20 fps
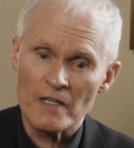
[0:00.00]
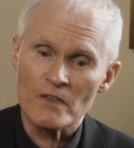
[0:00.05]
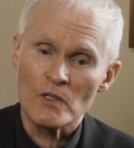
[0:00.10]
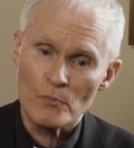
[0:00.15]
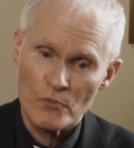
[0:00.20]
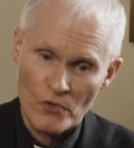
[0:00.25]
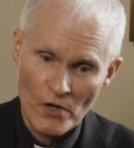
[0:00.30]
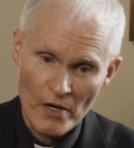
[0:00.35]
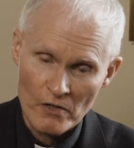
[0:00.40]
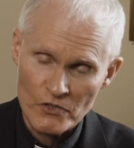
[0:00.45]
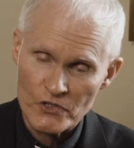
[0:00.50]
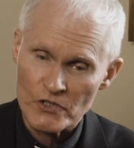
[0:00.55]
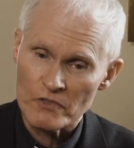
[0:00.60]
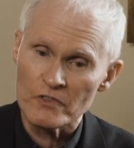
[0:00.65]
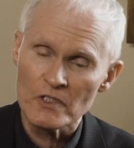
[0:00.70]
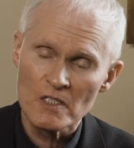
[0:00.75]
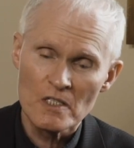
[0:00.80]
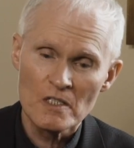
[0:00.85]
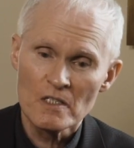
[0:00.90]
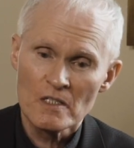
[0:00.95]
and the prayers
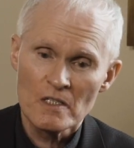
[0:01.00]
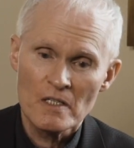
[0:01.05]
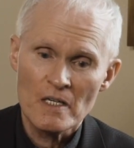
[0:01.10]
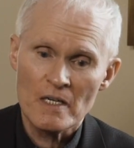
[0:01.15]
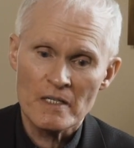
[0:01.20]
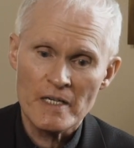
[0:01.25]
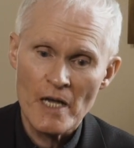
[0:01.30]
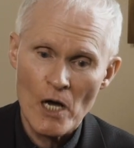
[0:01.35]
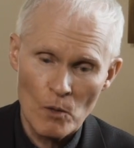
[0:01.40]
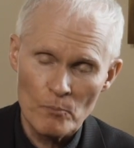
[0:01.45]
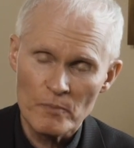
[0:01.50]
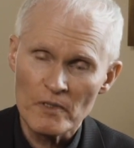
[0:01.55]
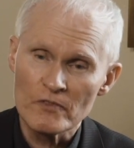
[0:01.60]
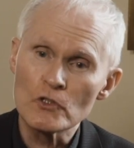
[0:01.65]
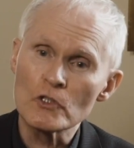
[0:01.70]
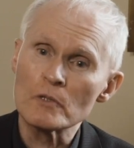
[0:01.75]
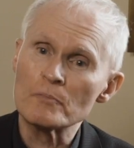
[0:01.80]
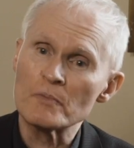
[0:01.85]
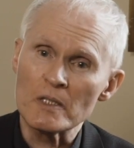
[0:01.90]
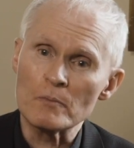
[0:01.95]
and help of
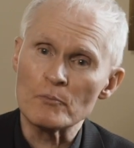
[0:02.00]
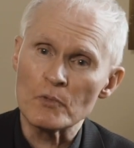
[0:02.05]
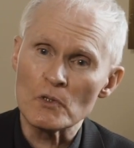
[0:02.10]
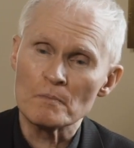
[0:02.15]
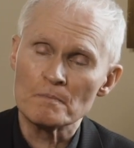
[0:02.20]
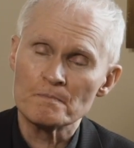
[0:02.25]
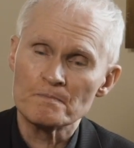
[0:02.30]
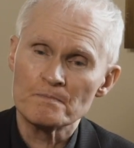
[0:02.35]
good people.